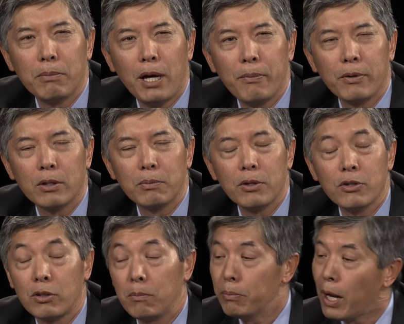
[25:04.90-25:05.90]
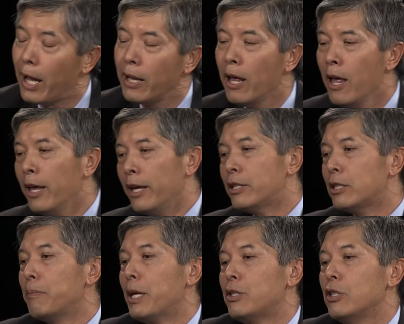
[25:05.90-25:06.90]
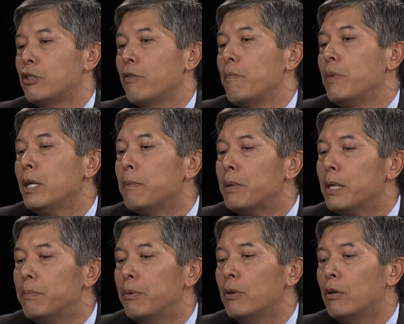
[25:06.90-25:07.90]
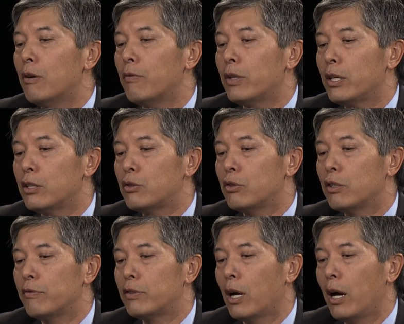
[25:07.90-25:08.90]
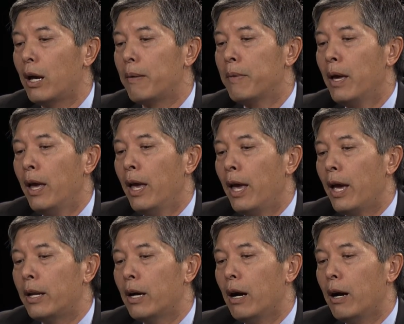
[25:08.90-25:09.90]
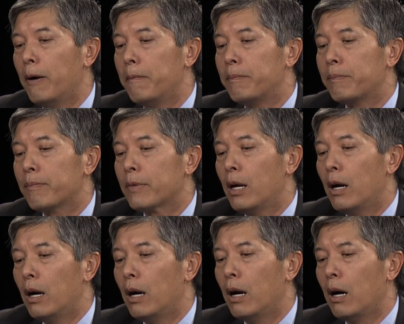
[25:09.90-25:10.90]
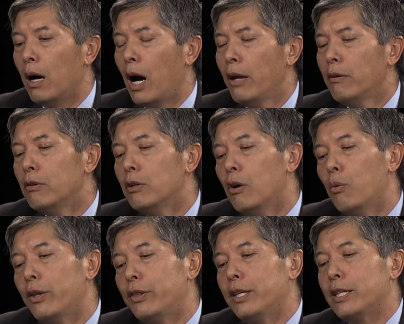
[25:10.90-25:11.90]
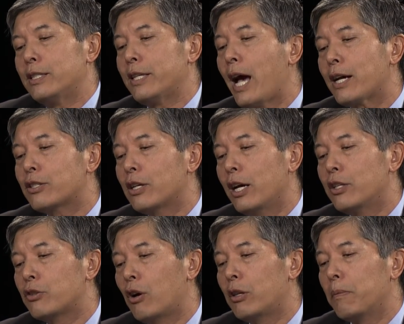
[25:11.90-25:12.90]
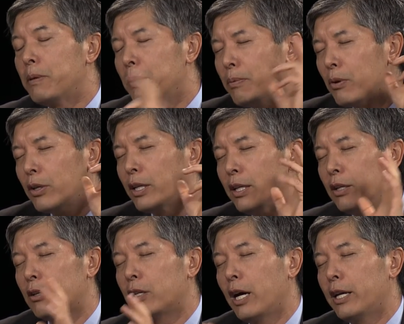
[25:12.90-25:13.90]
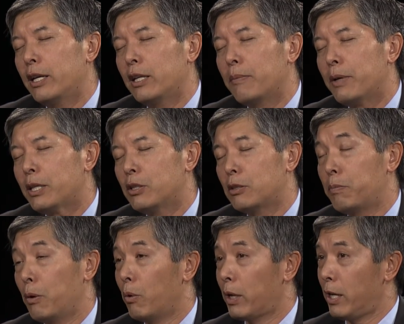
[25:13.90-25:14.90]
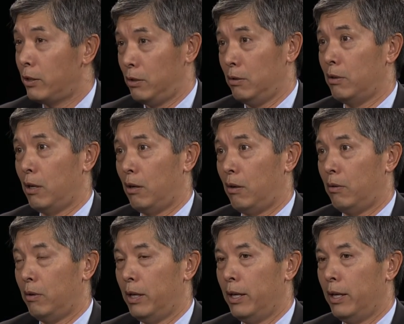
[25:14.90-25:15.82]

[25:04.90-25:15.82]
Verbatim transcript: popular person. But it's a message of many people over the history of time. And um, uh, I don't know what the exact signs are that people are getting or not getting the message, but what I do know